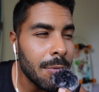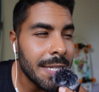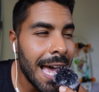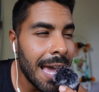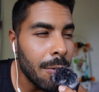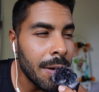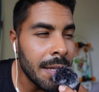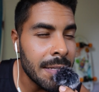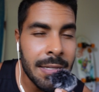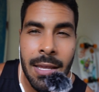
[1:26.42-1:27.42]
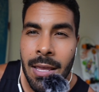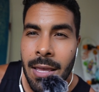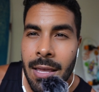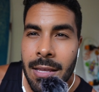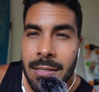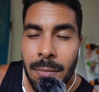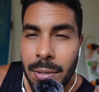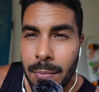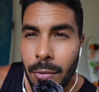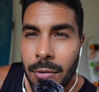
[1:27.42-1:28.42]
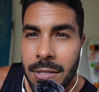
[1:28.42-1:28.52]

it was high winds. Some people were